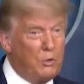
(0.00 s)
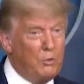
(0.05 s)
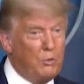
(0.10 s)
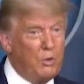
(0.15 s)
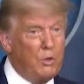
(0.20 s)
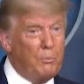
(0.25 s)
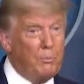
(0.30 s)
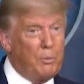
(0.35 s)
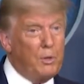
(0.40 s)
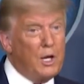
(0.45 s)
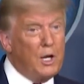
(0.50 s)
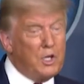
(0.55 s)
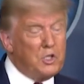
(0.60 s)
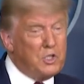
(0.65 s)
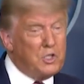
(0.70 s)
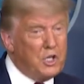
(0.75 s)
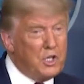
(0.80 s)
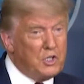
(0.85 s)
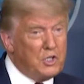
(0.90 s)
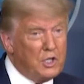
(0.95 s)
president of
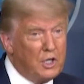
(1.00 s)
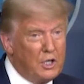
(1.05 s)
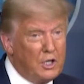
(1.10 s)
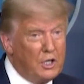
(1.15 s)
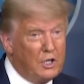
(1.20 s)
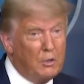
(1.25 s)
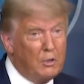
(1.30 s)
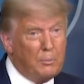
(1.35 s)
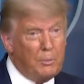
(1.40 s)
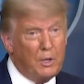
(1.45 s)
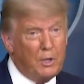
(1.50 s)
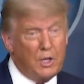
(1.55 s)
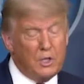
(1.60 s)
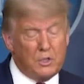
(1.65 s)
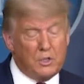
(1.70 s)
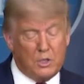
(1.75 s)
Turkey